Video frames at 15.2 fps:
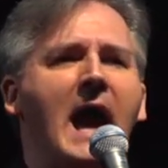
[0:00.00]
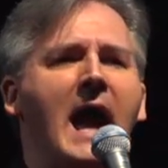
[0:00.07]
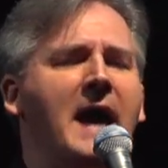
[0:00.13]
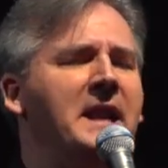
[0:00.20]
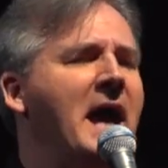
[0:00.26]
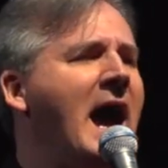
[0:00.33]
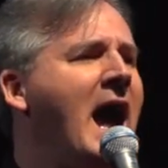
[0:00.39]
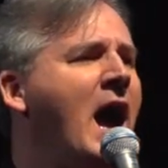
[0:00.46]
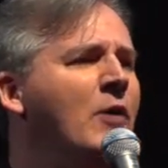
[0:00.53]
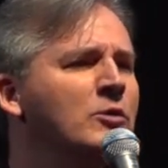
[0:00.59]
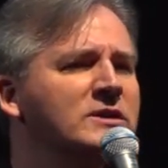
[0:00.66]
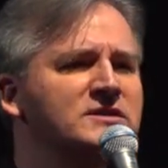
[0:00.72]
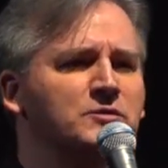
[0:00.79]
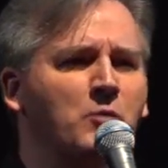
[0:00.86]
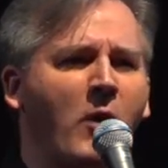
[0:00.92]
And I
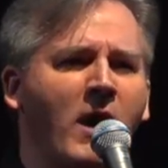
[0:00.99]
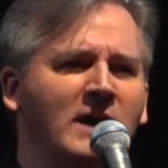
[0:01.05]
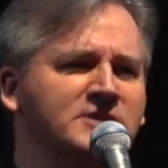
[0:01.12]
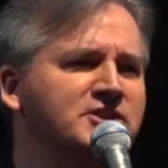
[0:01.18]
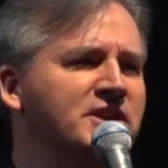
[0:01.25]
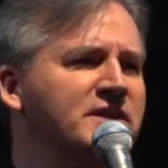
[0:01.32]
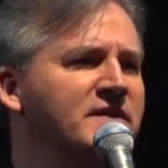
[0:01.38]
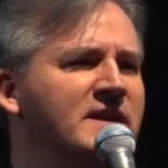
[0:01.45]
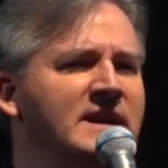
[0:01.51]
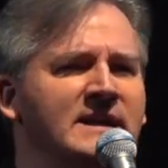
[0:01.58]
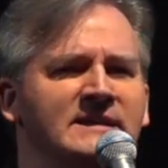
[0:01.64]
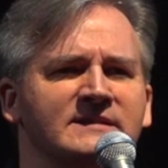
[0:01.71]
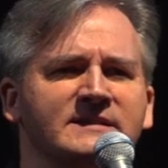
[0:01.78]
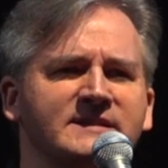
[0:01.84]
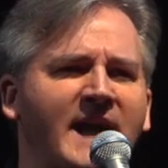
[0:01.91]
was watching
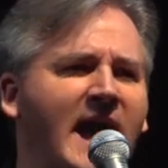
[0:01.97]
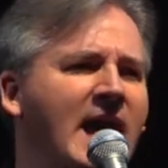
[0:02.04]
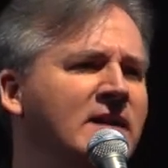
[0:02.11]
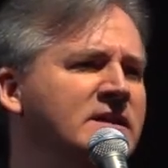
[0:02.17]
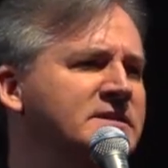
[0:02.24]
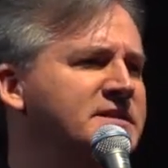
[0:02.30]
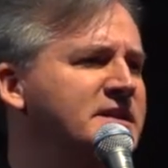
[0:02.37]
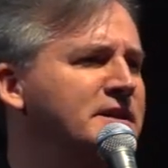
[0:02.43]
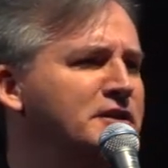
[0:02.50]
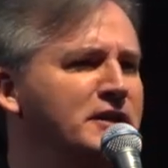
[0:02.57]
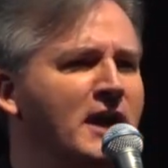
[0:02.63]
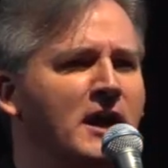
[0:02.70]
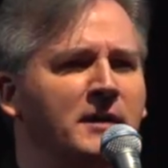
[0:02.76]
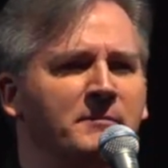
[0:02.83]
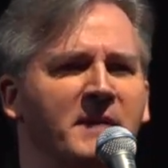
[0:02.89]
these talented
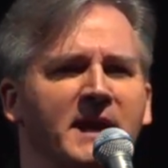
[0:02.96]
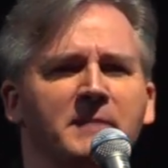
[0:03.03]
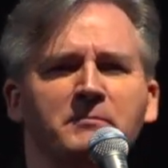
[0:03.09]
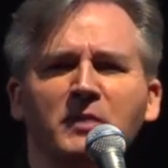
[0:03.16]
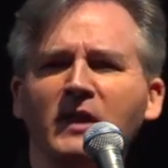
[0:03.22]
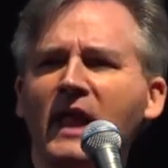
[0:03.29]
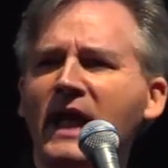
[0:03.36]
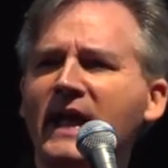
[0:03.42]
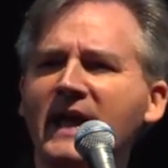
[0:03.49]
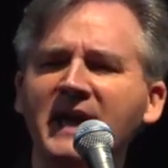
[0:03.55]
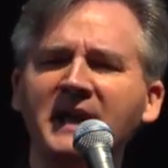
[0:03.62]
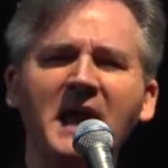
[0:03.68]
young men play,